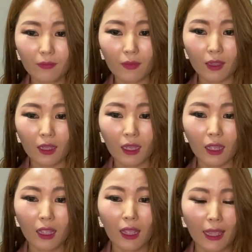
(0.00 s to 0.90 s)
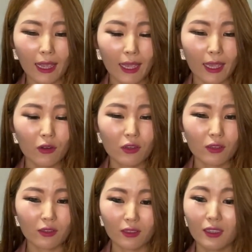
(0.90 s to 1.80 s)
No. And
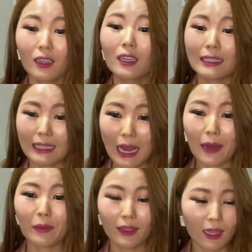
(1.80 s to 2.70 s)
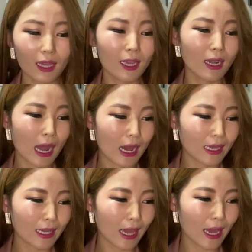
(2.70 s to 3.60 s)
also, yeah, and then
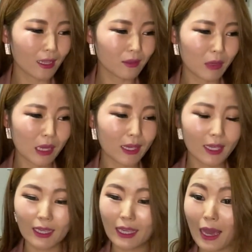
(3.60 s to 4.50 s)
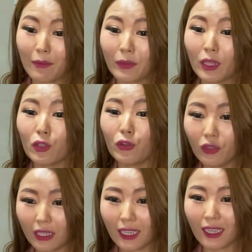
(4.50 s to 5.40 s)
I can maybe it can be
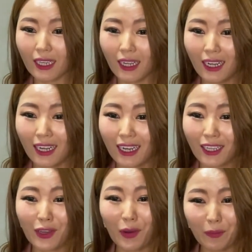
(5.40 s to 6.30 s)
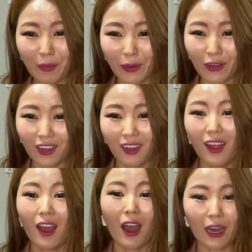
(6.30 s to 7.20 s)
unique. Compare mm
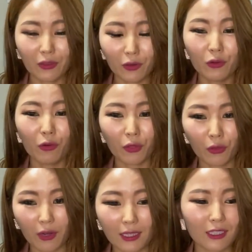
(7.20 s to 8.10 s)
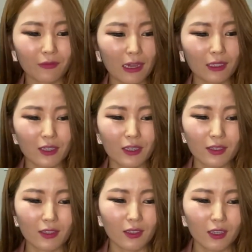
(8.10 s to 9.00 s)
other North Korean
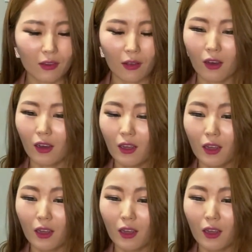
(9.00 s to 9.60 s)
defectors. So